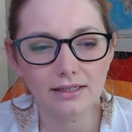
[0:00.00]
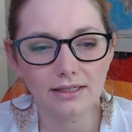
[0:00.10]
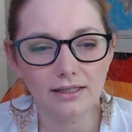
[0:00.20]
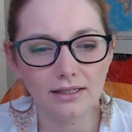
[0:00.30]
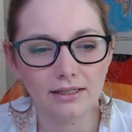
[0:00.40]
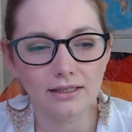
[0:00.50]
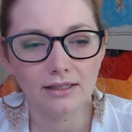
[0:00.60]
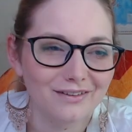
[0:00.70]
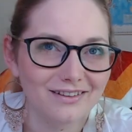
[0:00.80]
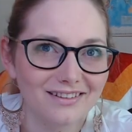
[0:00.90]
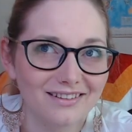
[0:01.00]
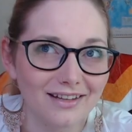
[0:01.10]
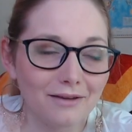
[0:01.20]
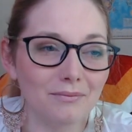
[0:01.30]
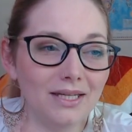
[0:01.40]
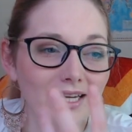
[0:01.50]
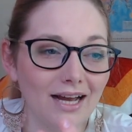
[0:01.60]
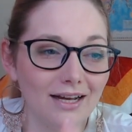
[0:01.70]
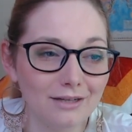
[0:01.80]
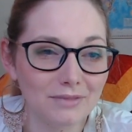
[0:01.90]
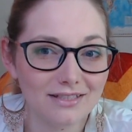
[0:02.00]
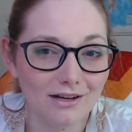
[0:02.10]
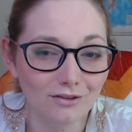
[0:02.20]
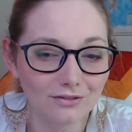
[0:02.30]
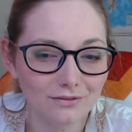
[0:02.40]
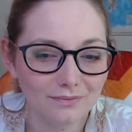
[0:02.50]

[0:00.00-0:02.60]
in like a meaning item itself.